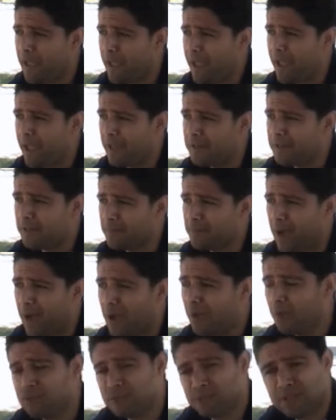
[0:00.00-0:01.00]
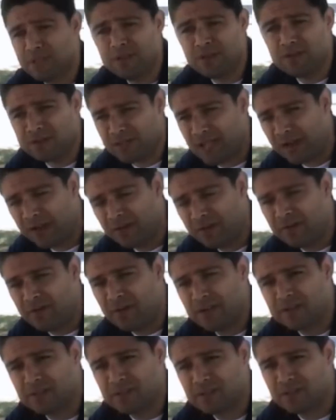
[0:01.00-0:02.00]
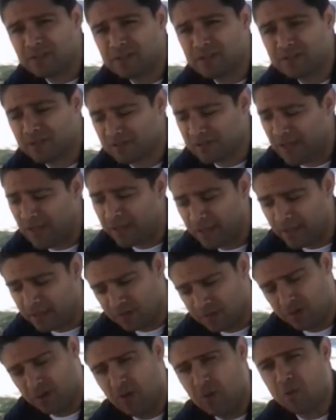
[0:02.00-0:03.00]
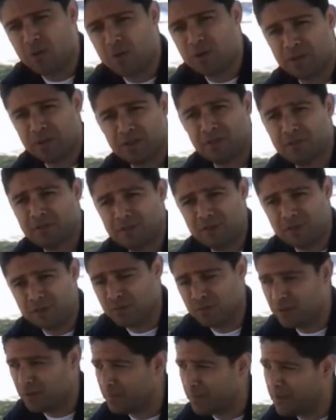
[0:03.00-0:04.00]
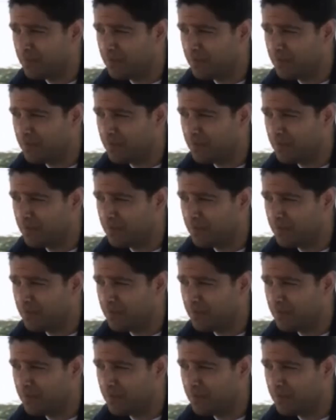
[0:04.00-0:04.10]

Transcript: And I would see their sacrifices because I got to go work in the fields with them.